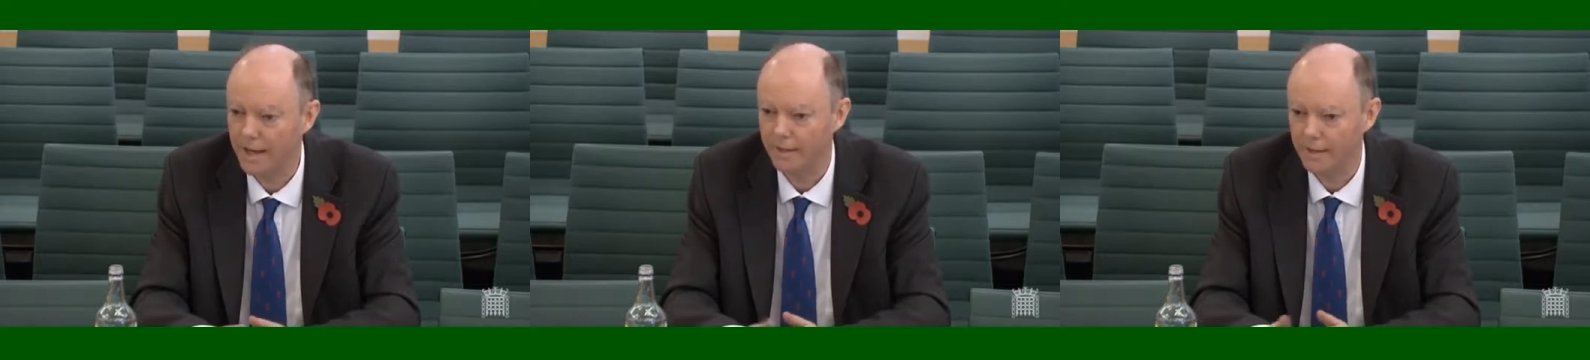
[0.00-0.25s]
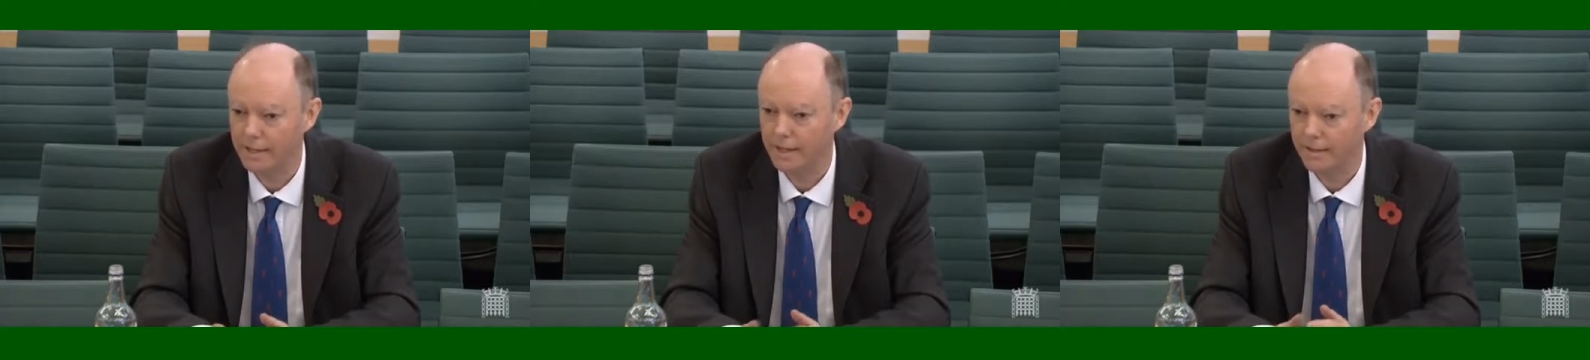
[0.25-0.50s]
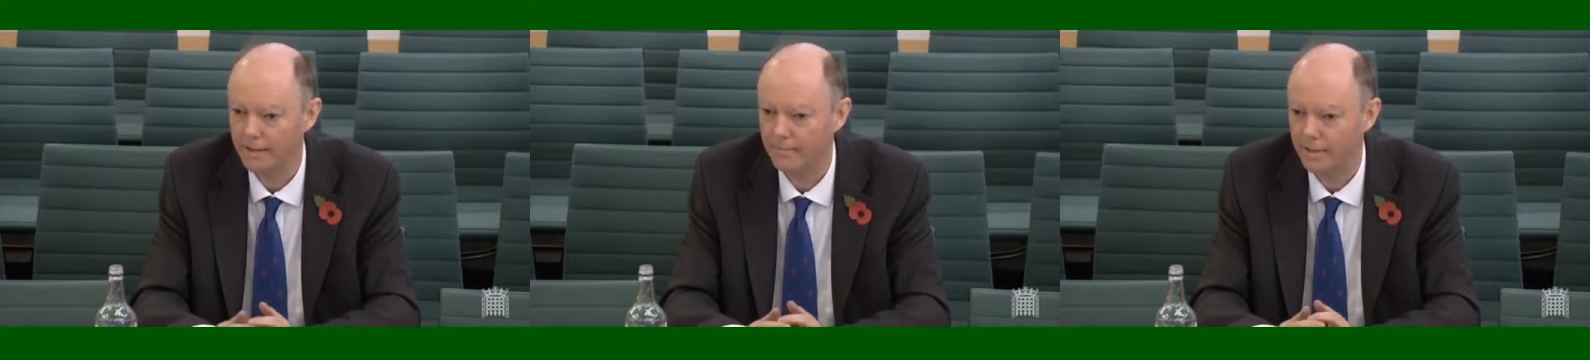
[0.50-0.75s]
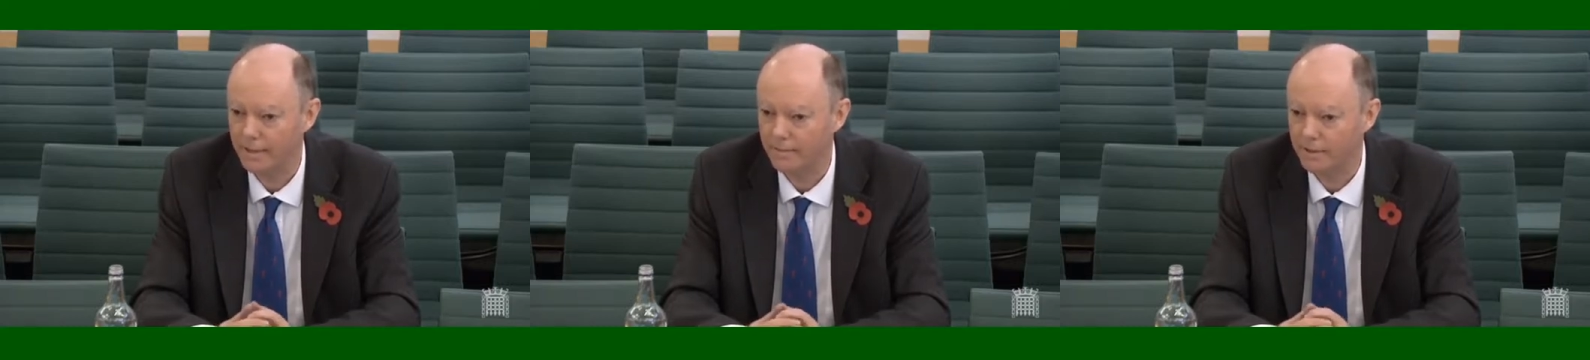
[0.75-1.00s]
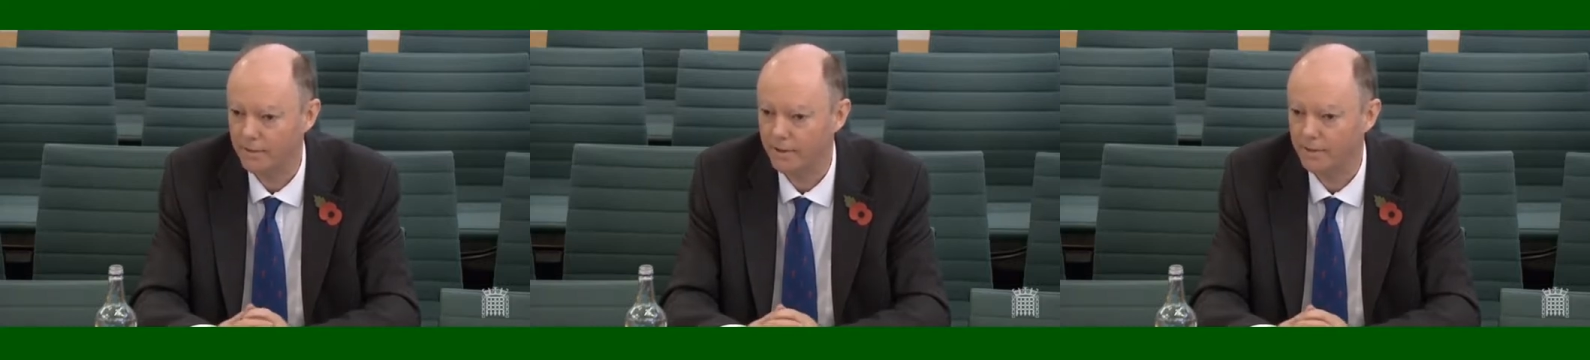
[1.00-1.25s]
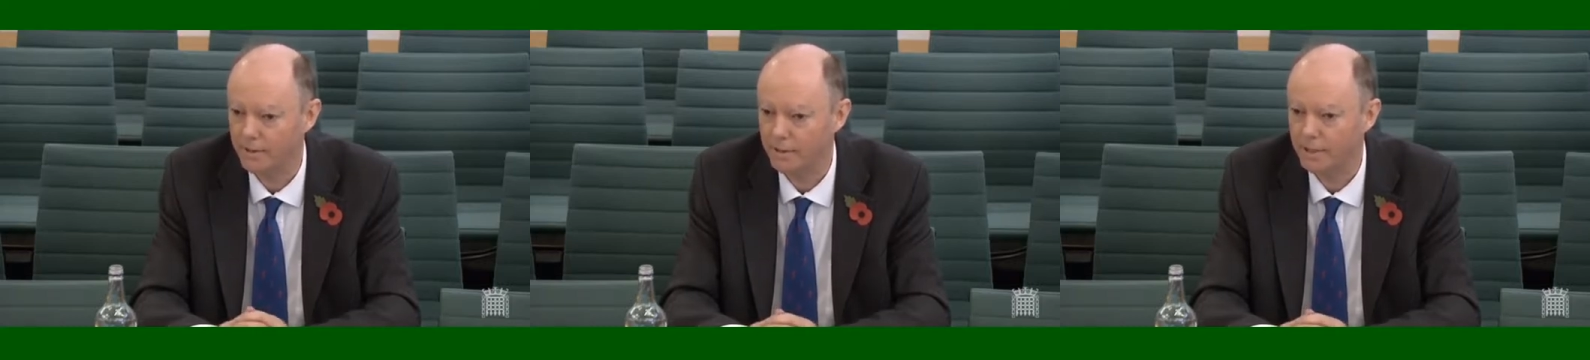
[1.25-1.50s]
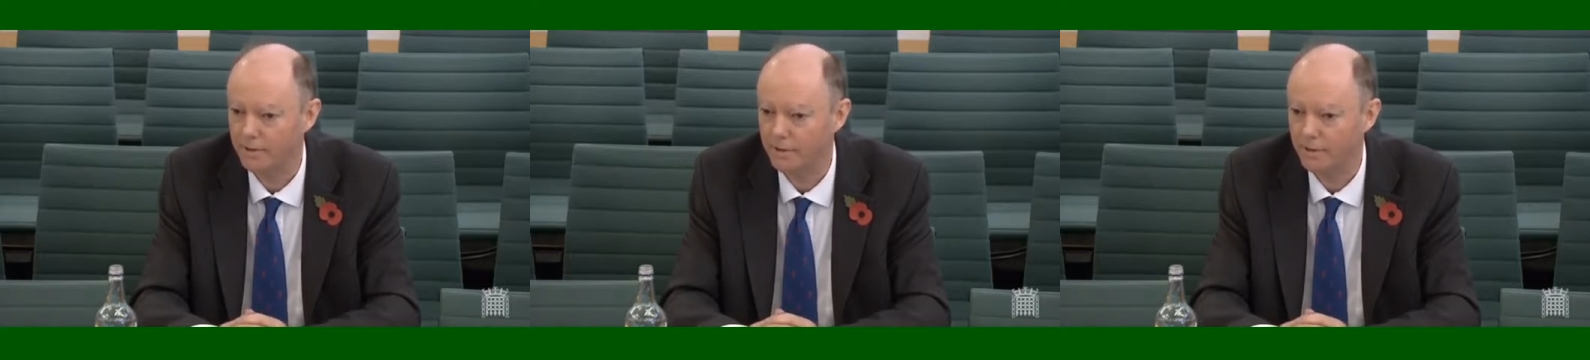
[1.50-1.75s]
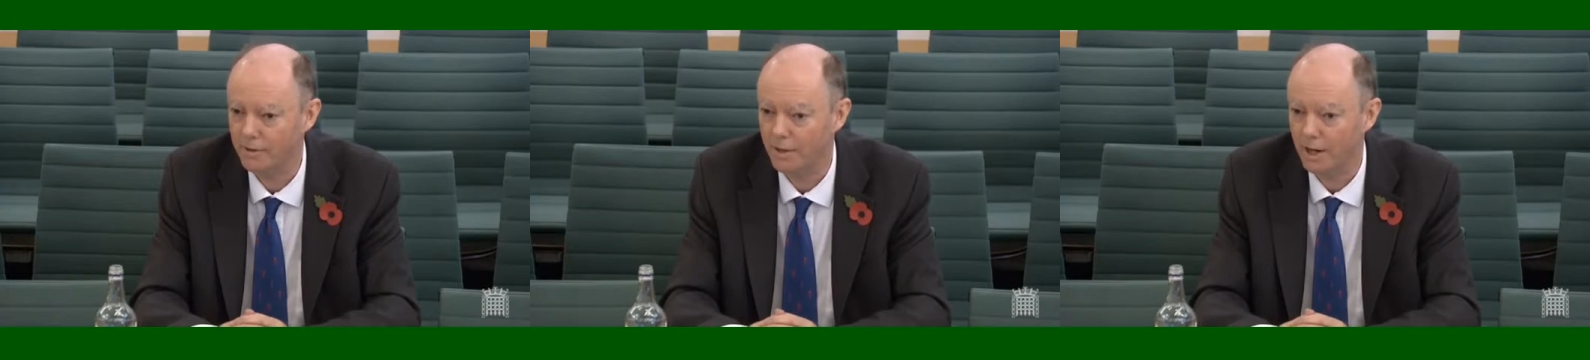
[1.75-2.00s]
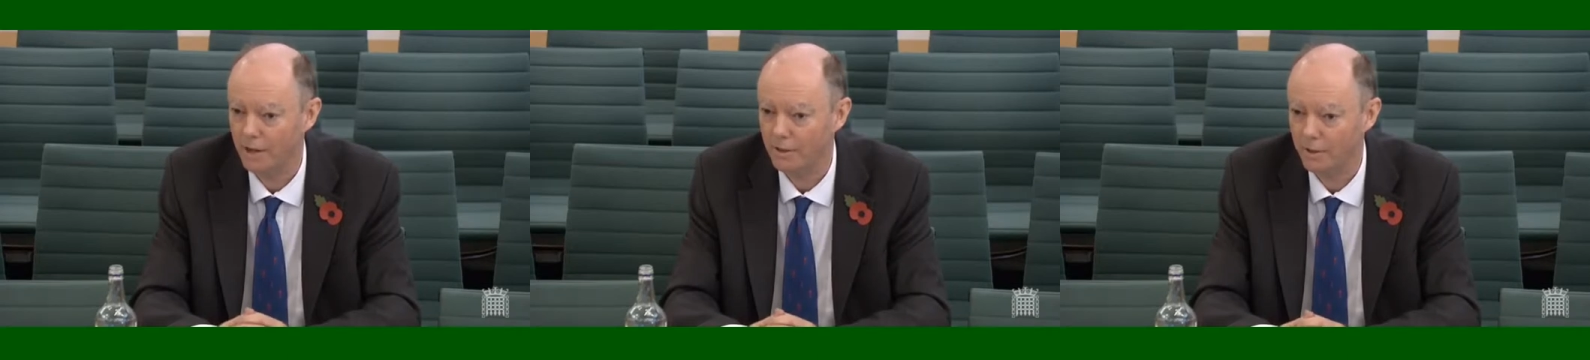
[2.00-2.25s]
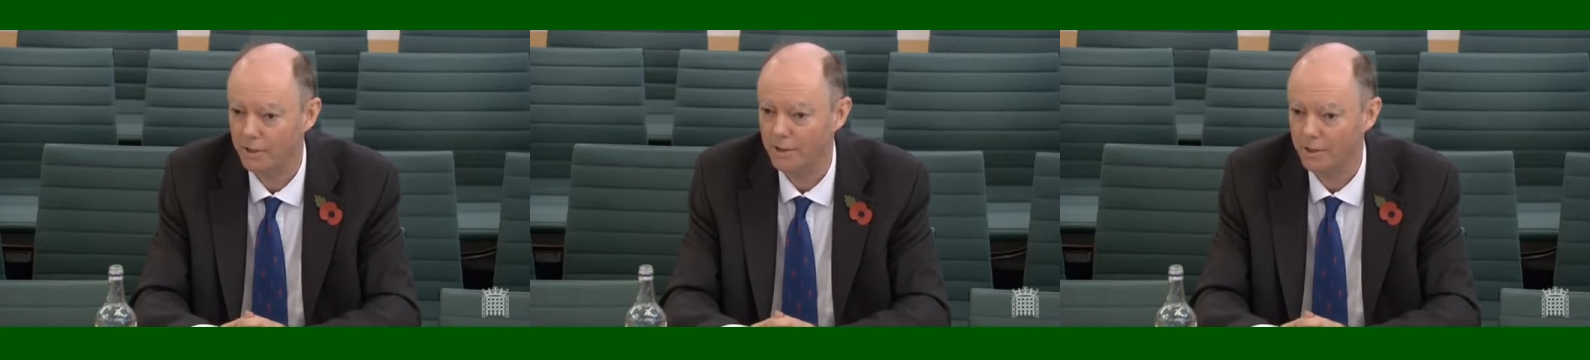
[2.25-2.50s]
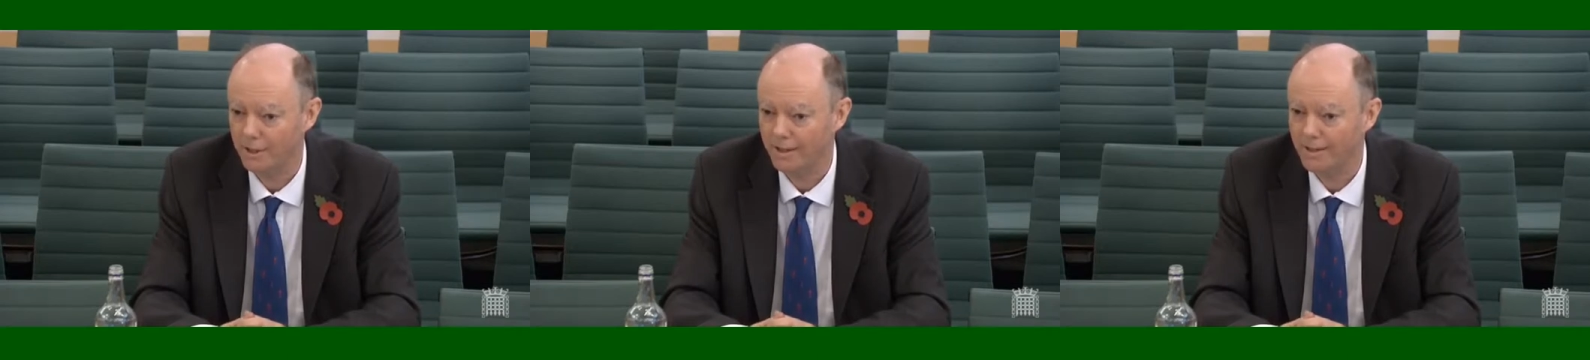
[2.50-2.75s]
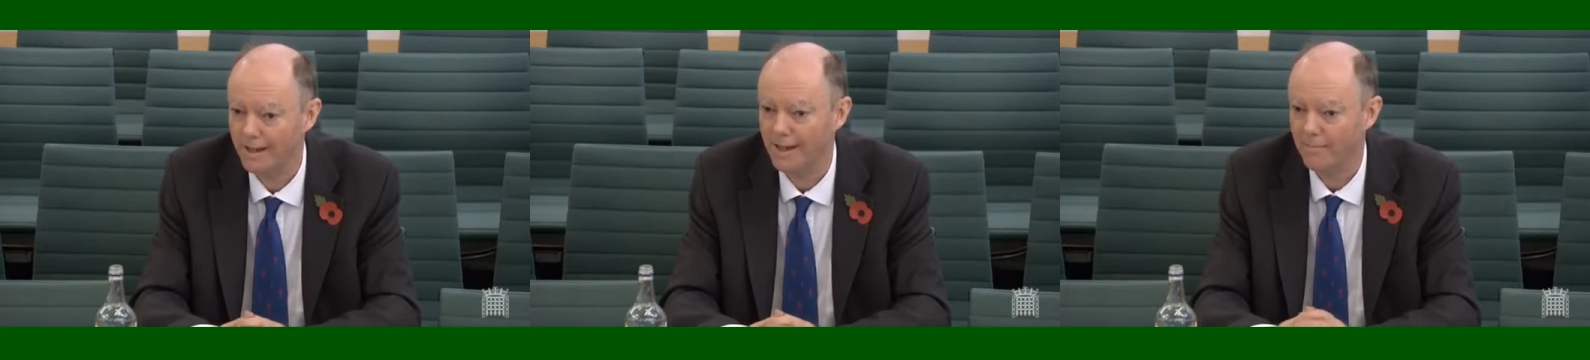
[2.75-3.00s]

this, I think, becomes a very material question.